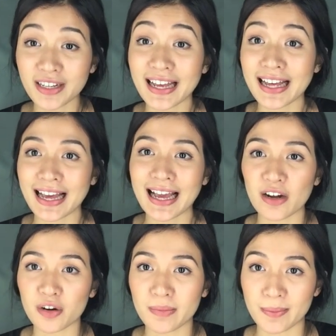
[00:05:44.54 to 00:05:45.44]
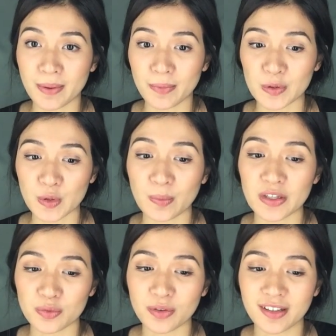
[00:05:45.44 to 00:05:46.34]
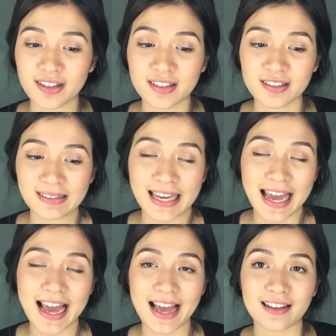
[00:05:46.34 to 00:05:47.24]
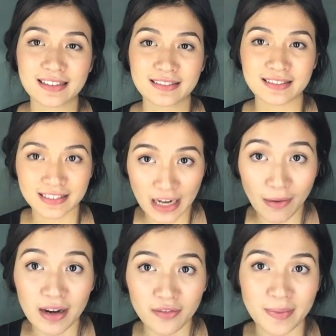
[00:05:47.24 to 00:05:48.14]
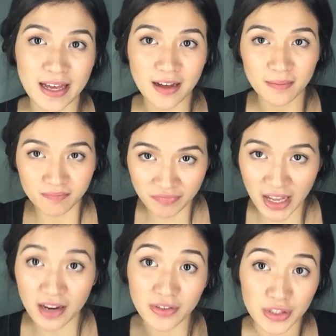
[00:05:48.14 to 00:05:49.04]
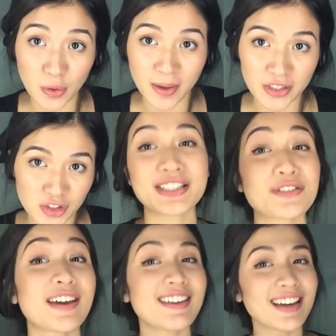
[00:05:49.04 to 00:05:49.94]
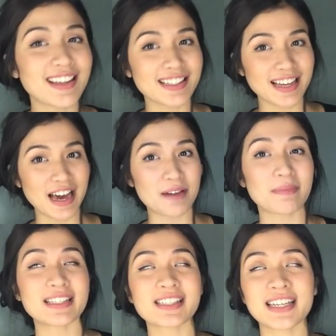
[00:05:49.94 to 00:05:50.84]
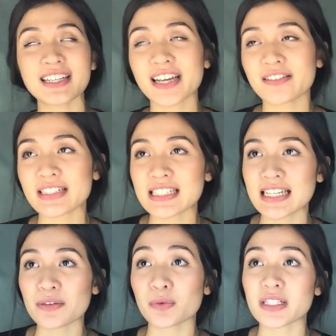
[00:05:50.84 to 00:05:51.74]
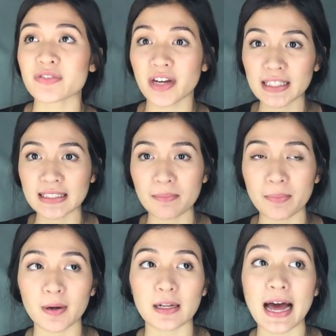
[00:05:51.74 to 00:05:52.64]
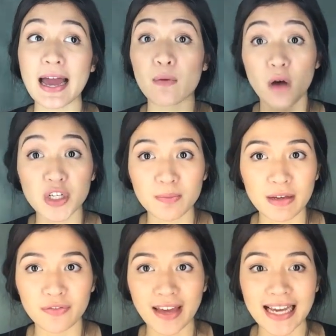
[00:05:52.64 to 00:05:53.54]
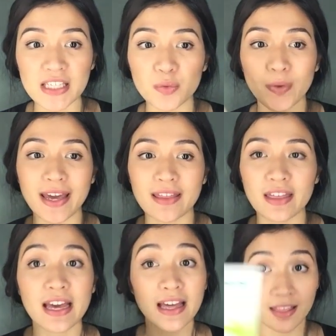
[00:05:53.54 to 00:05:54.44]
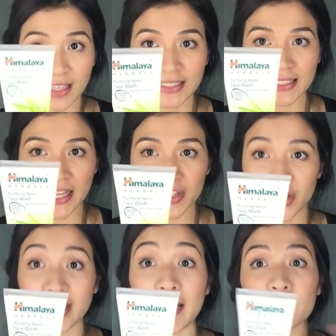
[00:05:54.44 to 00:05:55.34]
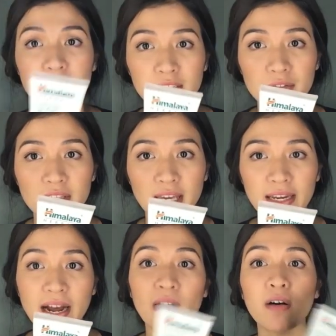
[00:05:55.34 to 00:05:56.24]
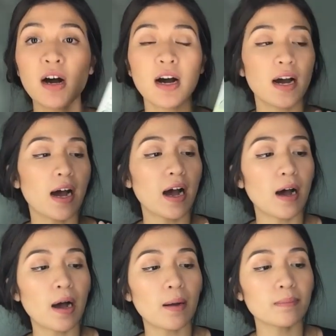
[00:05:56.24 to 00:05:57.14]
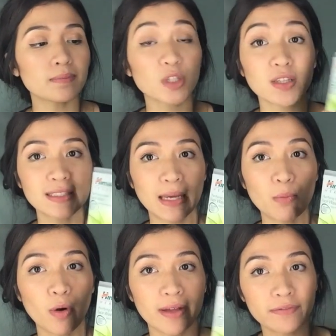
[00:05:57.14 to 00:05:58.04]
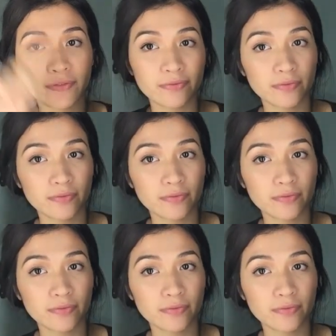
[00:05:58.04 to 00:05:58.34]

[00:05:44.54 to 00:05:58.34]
hate on my pimples so much, because hey, now I love makeup. I love it so much. So I think at that time, my skincare routine was very simple. I washed my face with this cleanser. I'm still using it now. Not the same one